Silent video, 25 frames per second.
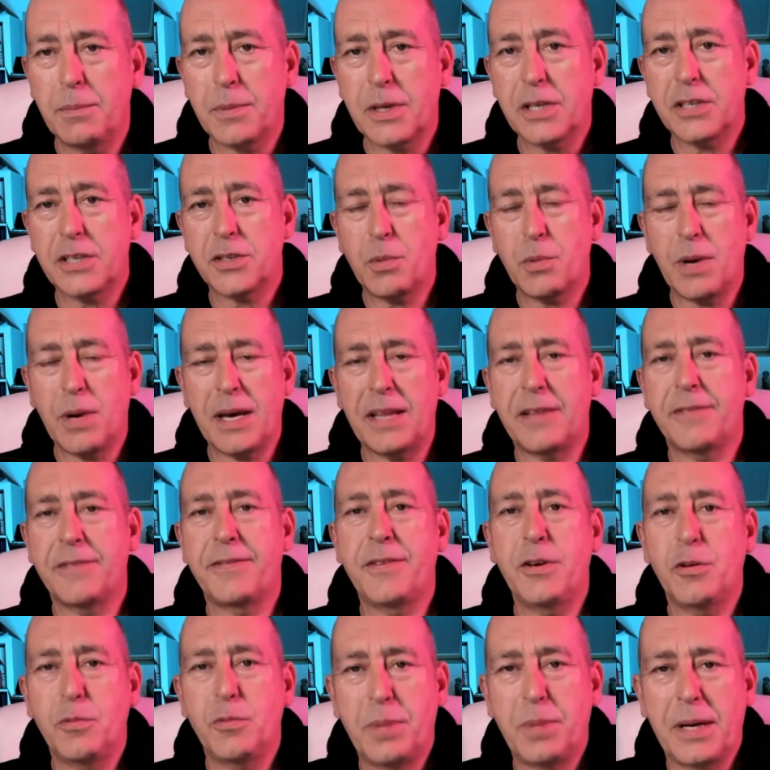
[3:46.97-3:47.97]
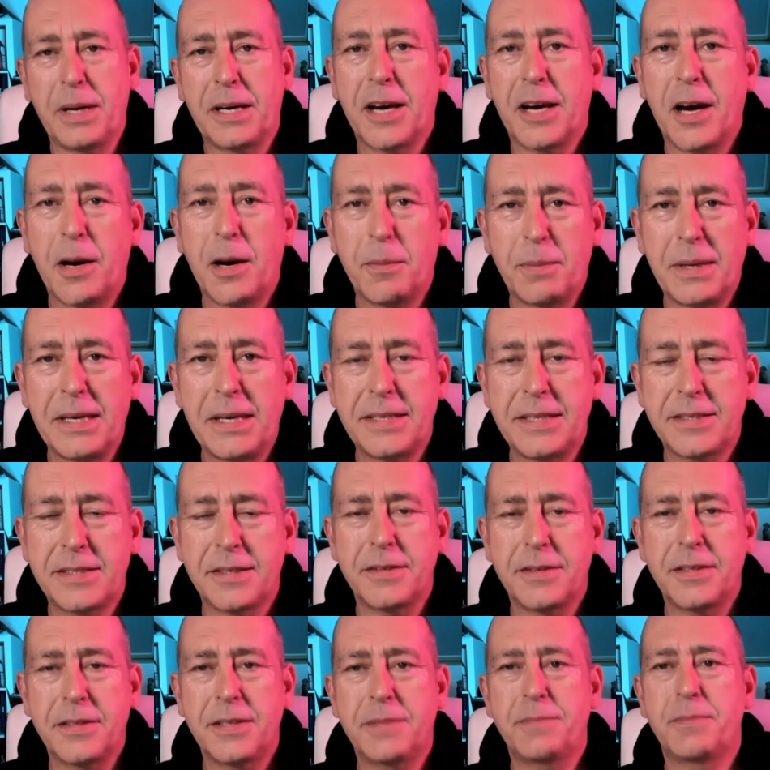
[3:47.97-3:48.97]
Because of where the fuel pickup is
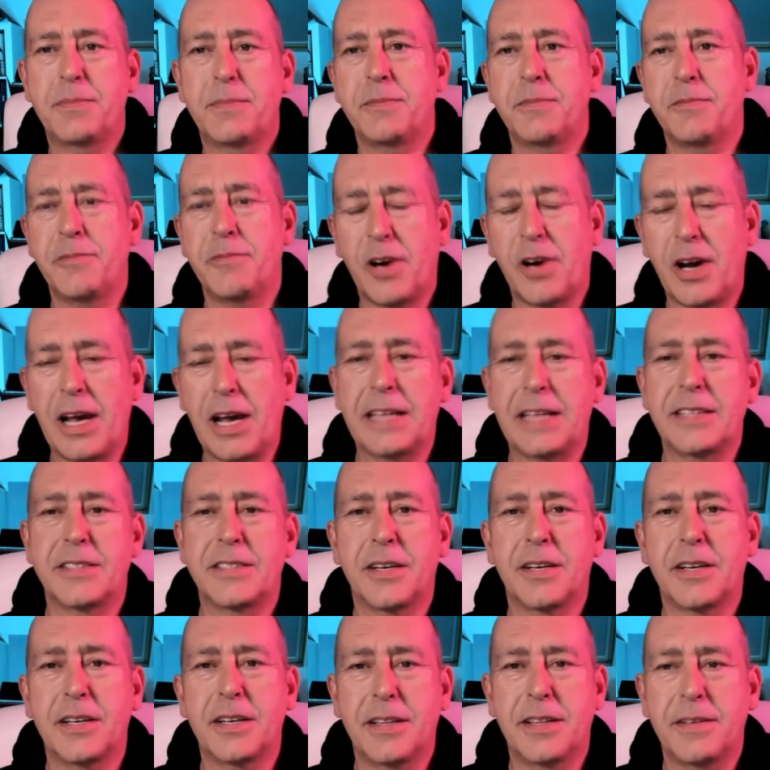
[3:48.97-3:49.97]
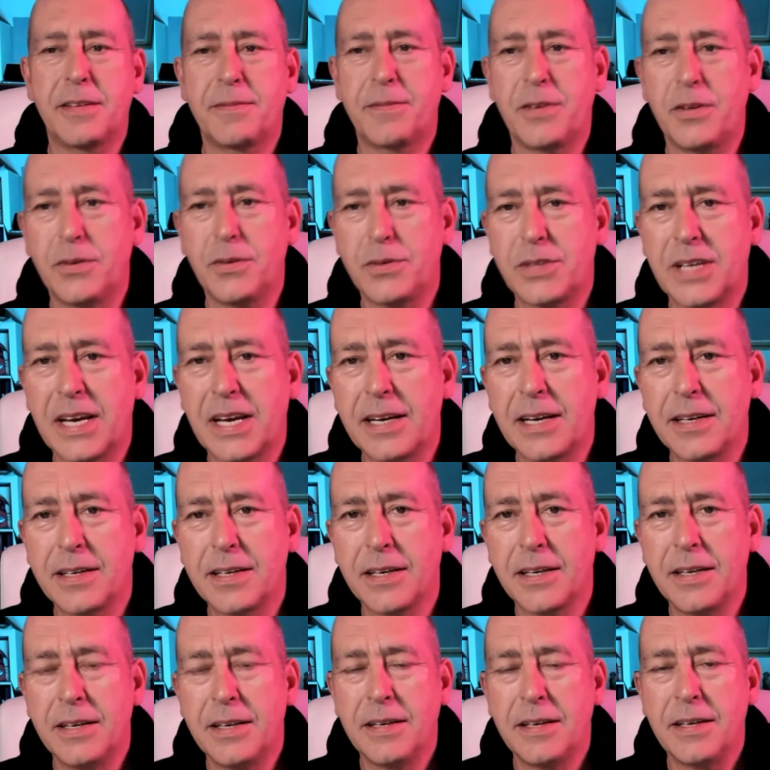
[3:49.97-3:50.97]
on the right hand side of the fuel
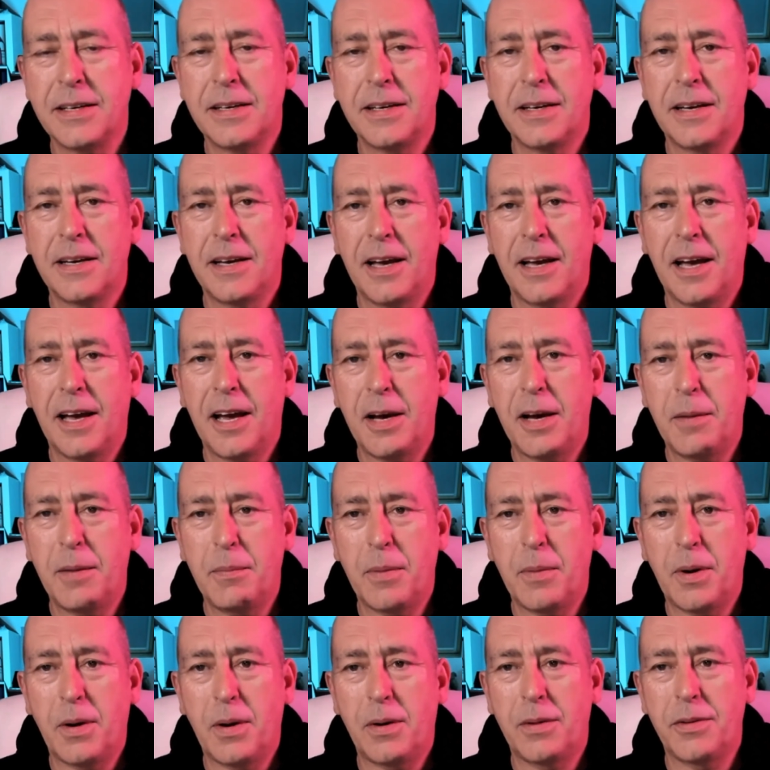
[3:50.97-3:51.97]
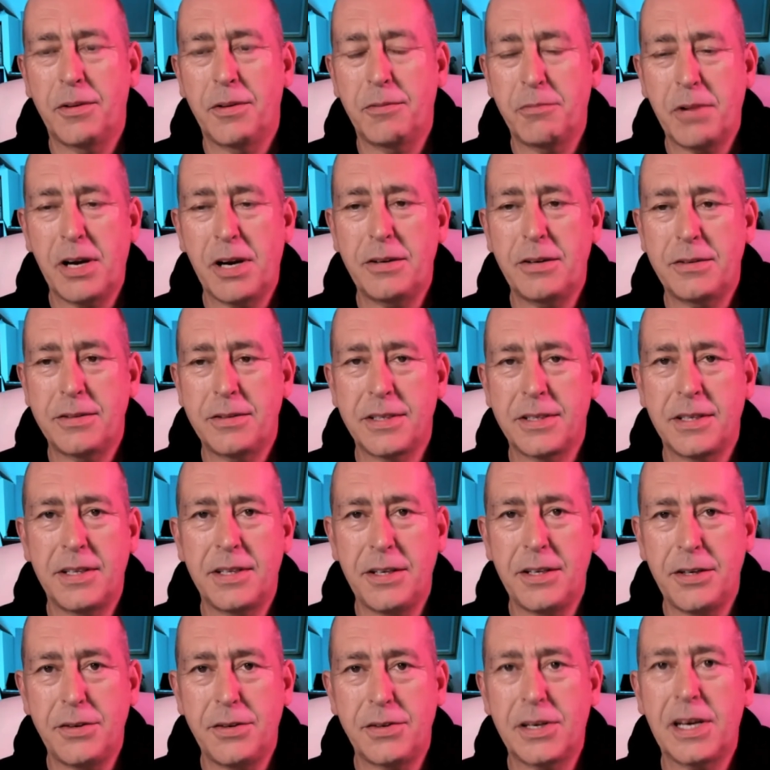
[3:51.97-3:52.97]
tank, on the roads
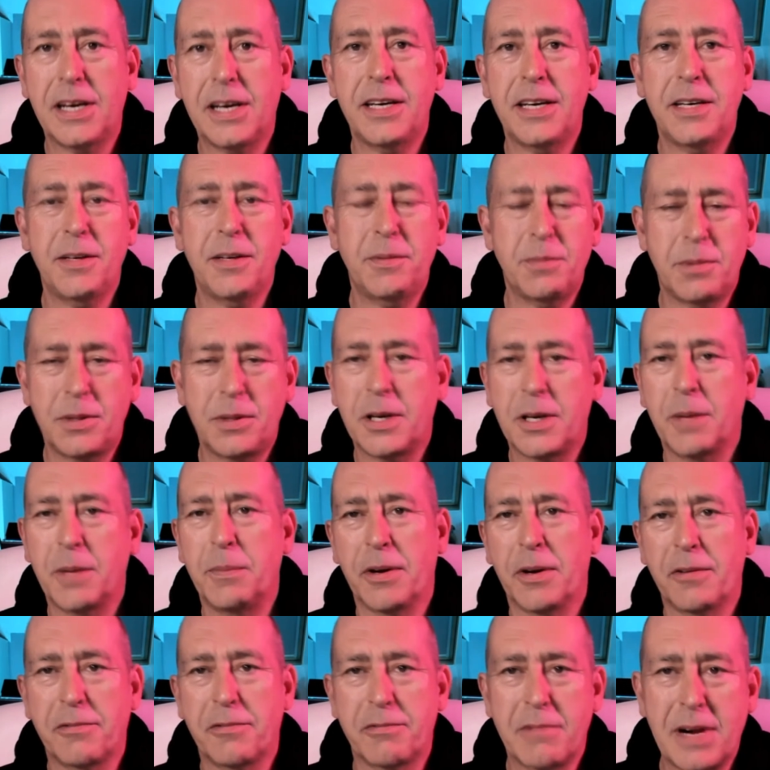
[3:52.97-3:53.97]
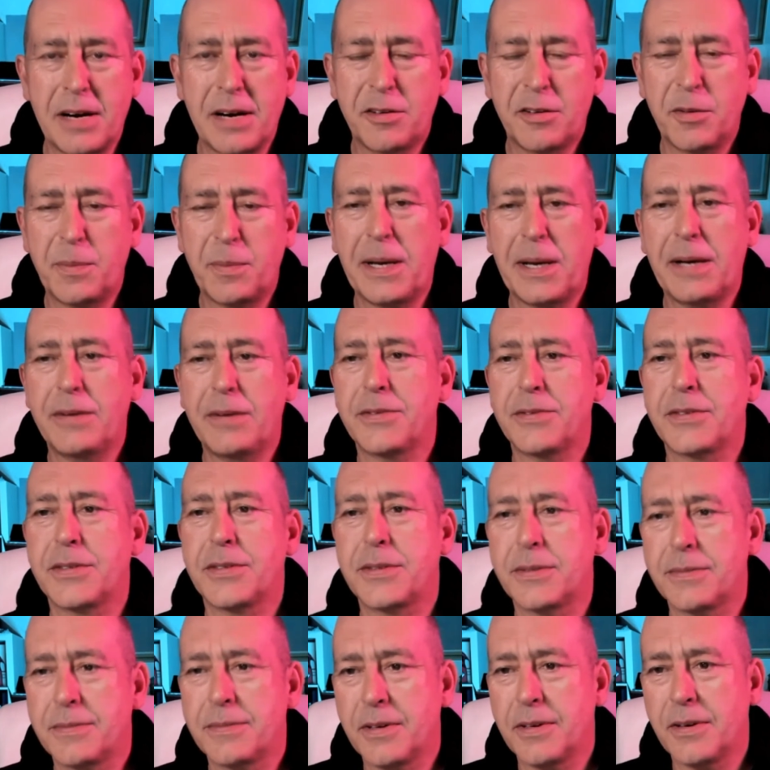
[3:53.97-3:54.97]
in the UK, we're coming off
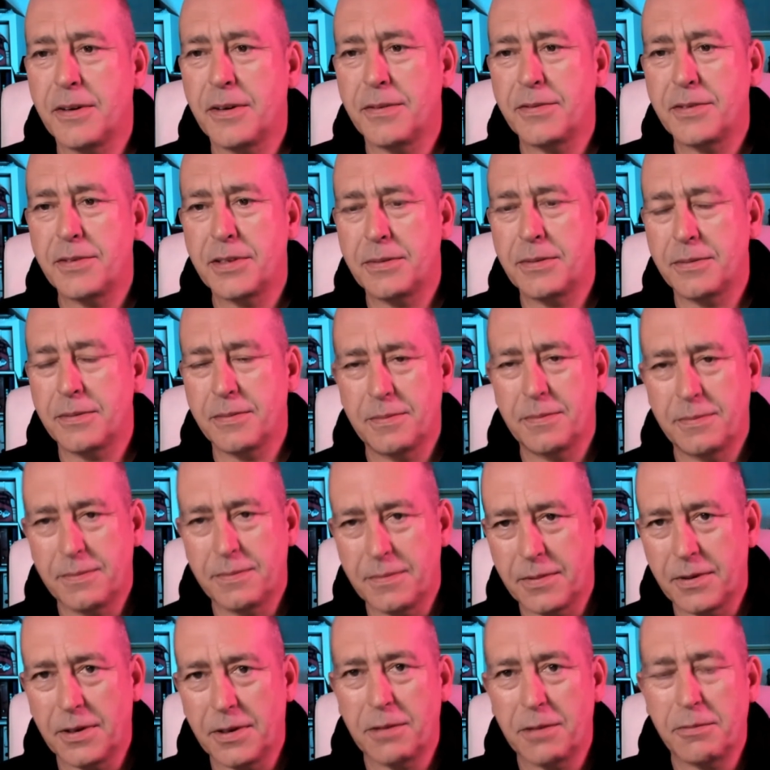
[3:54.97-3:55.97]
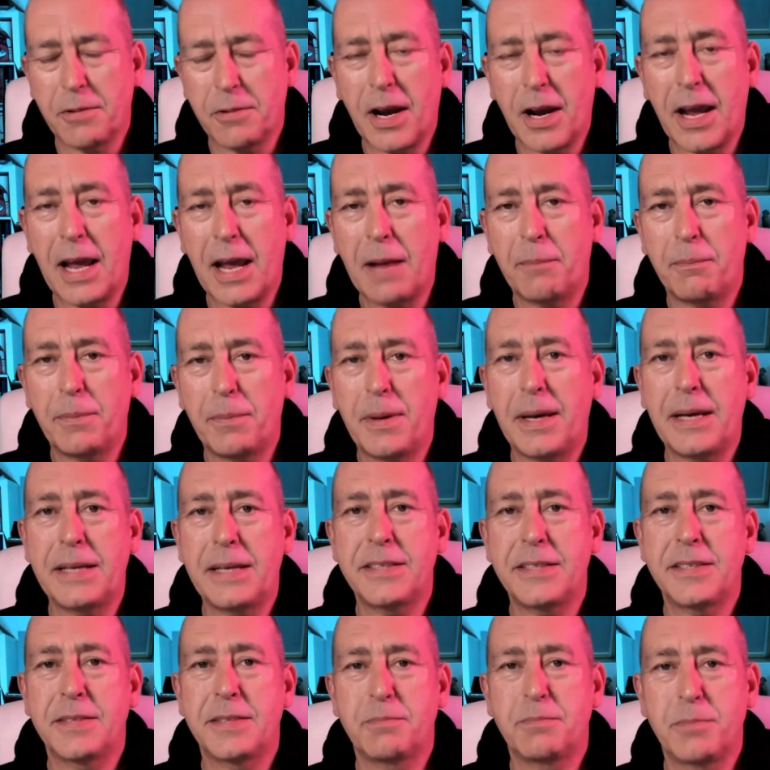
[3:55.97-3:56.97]
roundabouts, off on a right hand
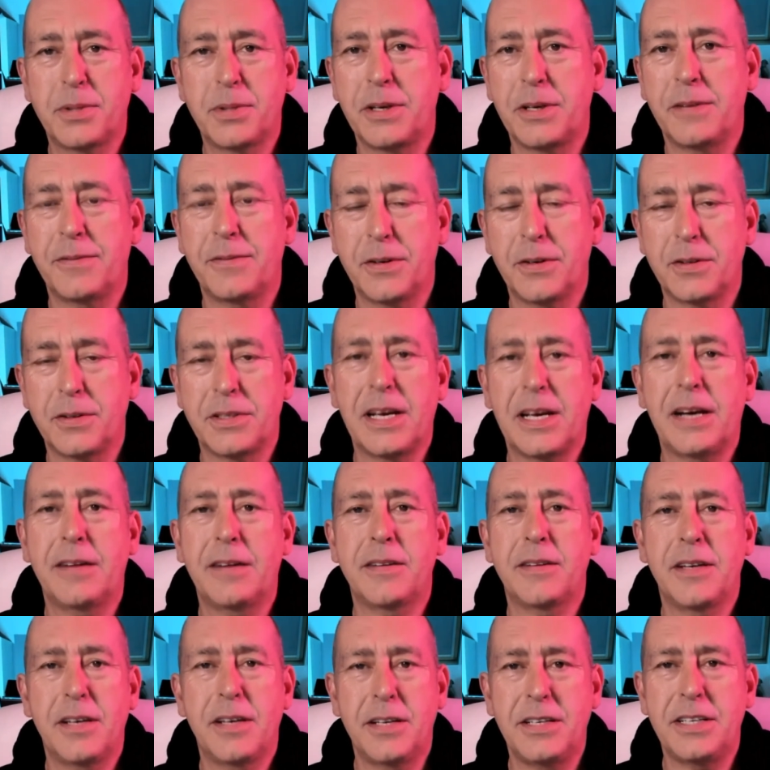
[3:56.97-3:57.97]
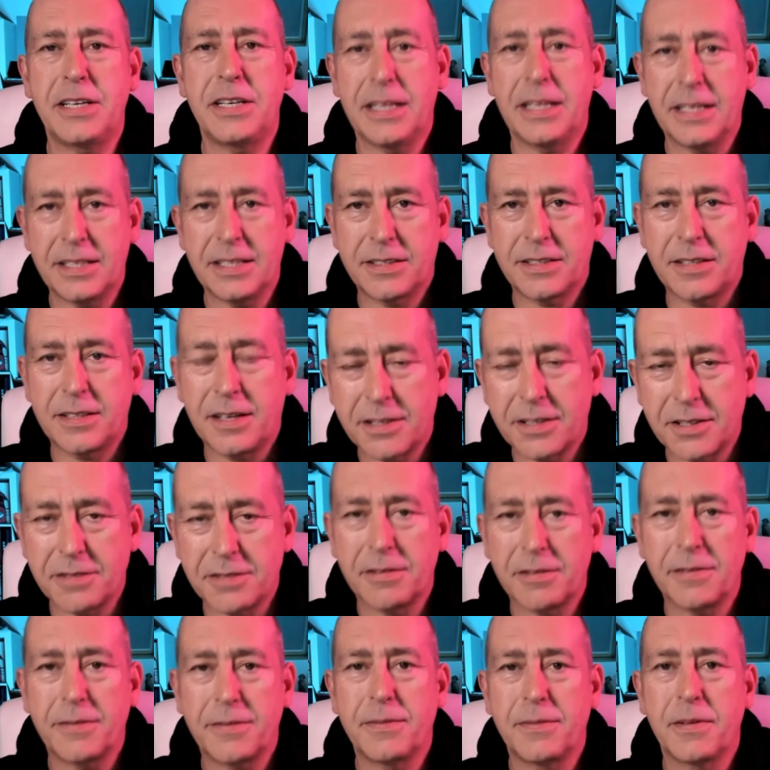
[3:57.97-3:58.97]
bend, put your foot down and you get the
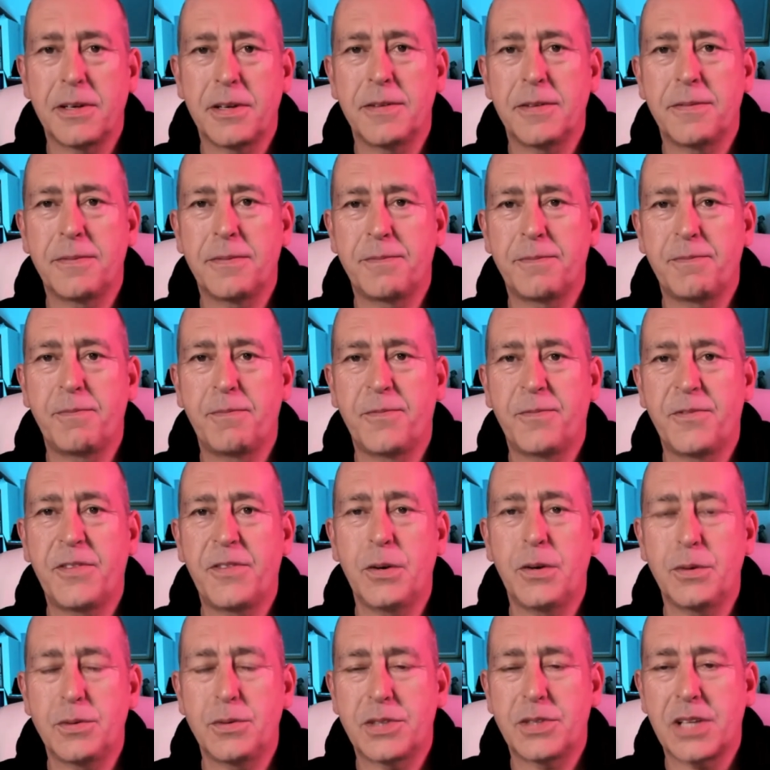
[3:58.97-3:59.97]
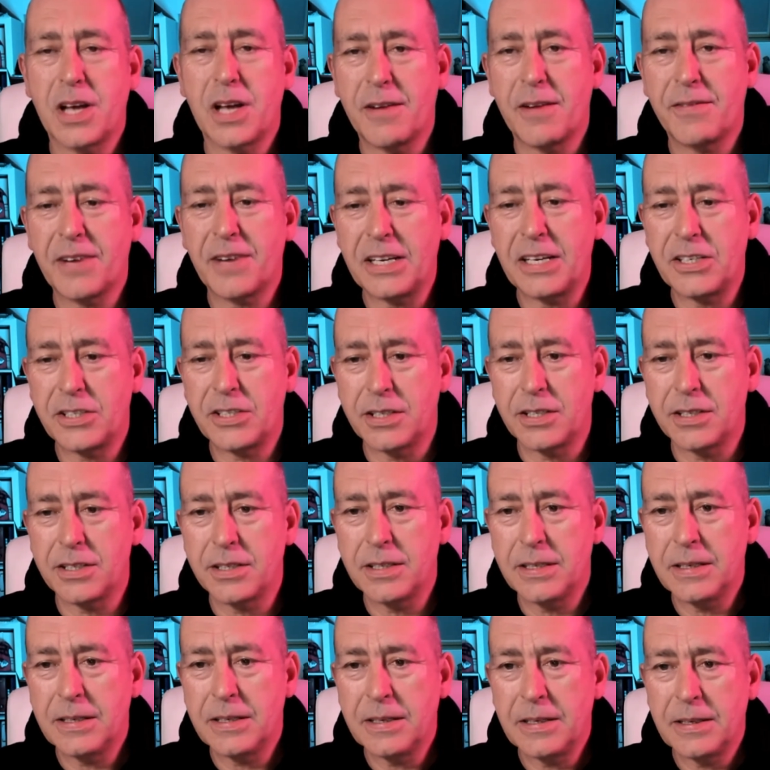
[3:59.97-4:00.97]
stutter of fuel
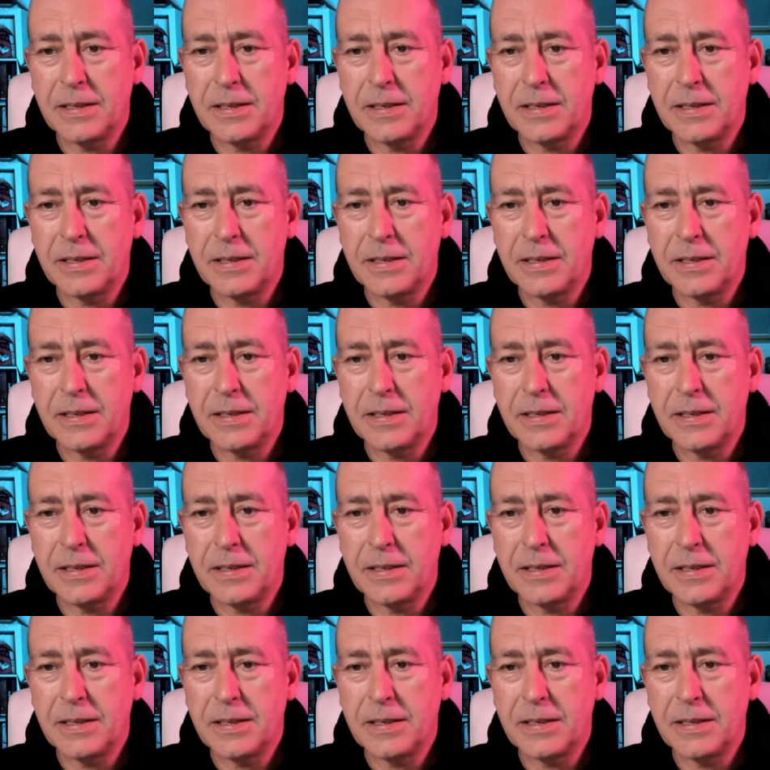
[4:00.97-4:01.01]
starvation.